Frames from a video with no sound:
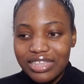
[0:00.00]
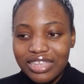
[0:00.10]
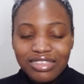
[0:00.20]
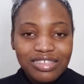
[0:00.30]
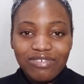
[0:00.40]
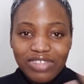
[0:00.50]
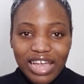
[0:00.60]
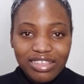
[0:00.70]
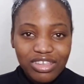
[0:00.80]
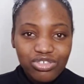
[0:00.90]
this
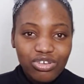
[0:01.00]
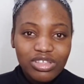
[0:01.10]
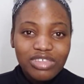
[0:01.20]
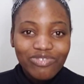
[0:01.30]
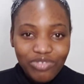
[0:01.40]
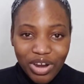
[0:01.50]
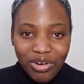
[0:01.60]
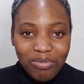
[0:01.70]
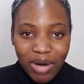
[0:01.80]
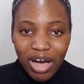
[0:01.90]
civilization is
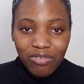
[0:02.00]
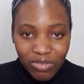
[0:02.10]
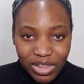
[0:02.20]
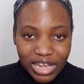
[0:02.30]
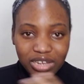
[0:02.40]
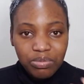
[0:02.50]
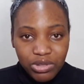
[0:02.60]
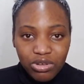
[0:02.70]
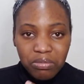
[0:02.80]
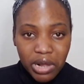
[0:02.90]
very powerful like the
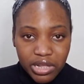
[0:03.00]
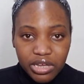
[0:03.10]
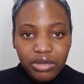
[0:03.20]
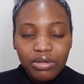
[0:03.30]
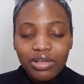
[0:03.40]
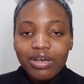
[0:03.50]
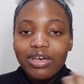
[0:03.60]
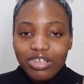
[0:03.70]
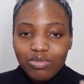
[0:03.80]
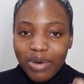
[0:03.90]
proto molecule
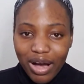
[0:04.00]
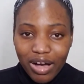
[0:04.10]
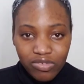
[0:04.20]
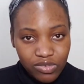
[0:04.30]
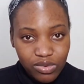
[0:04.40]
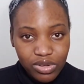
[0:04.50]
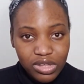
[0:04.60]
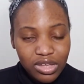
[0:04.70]
is powerful